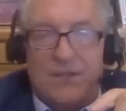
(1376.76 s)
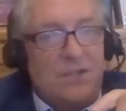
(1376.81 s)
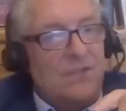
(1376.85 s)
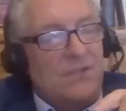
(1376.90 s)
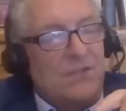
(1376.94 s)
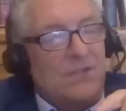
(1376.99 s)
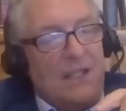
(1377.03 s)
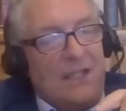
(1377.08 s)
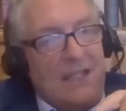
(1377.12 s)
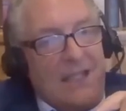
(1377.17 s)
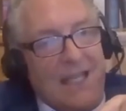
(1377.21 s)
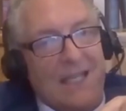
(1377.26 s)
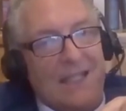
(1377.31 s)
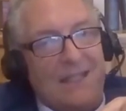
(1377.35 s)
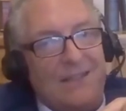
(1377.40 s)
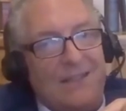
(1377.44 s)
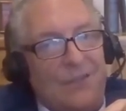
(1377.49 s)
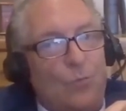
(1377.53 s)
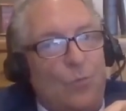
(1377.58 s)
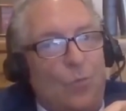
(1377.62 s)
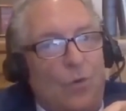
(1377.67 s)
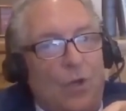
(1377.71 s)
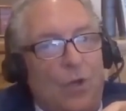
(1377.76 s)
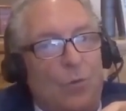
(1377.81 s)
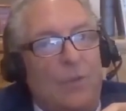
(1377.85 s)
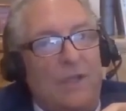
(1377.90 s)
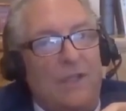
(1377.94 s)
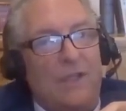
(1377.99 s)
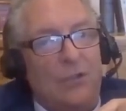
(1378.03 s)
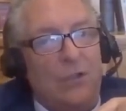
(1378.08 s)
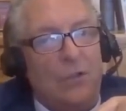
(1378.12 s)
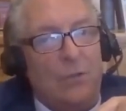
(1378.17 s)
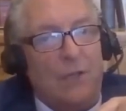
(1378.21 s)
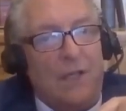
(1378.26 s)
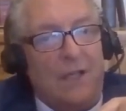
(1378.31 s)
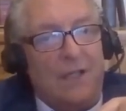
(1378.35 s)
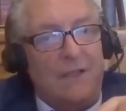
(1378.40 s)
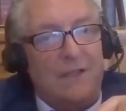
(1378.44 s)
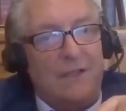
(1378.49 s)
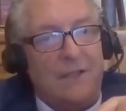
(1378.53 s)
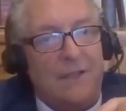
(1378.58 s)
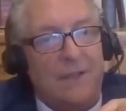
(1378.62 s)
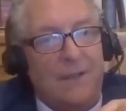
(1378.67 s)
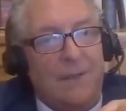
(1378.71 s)
the kingdom where we do it.
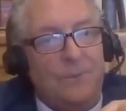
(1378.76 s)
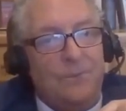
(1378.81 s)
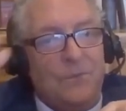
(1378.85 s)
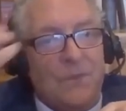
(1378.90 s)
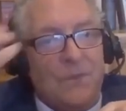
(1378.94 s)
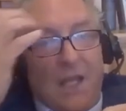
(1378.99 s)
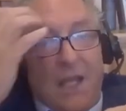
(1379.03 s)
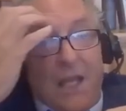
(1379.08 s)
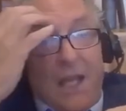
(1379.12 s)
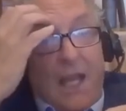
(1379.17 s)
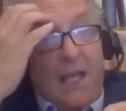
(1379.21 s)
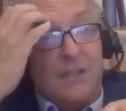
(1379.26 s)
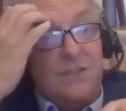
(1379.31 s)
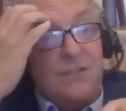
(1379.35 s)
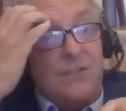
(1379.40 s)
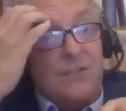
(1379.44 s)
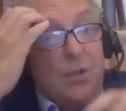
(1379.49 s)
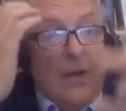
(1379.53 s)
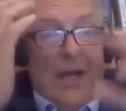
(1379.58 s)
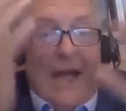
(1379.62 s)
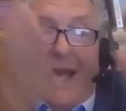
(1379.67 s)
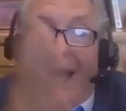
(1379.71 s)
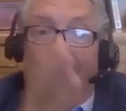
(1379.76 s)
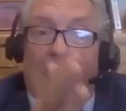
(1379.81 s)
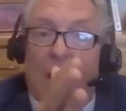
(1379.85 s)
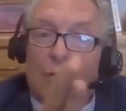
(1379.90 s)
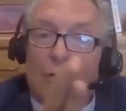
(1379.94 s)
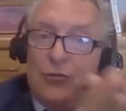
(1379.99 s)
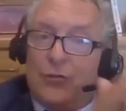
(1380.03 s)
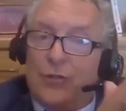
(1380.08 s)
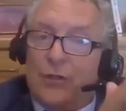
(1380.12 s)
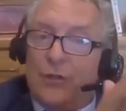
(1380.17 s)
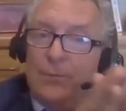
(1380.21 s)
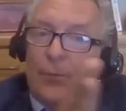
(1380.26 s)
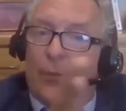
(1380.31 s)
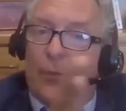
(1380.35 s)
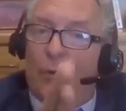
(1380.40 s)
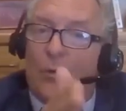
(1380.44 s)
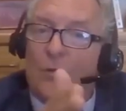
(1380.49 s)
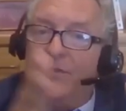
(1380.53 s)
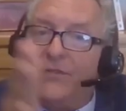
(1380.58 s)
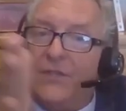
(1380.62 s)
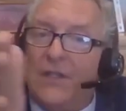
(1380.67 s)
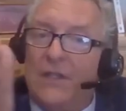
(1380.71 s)
And so how should
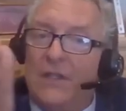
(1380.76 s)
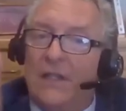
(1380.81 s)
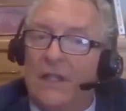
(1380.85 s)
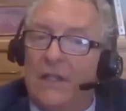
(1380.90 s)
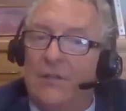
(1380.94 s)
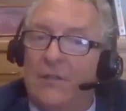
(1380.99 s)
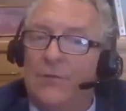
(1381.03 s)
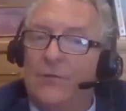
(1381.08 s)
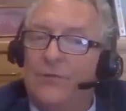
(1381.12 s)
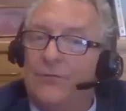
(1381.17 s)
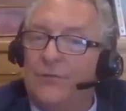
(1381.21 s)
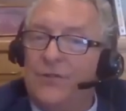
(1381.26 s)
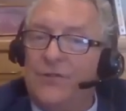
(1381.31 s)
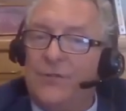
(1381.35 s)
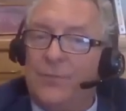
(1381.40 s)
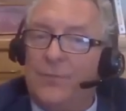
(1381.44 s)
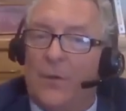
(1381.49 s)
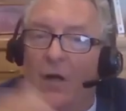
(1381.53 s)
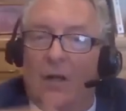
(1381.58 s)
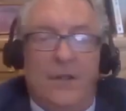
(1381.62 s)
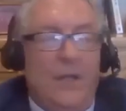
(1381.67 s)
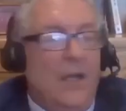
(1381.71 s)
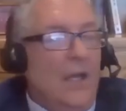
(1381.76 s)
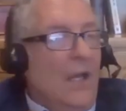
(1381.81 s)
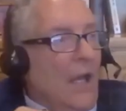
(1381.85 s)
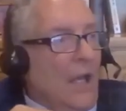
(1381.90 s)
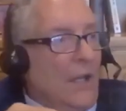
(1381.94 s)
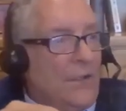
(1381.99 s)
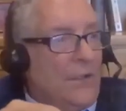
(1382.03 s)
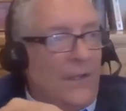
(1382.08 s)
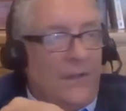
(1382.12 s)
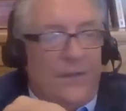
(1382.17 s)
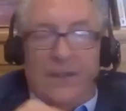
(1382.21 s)
boards and leaders respond to the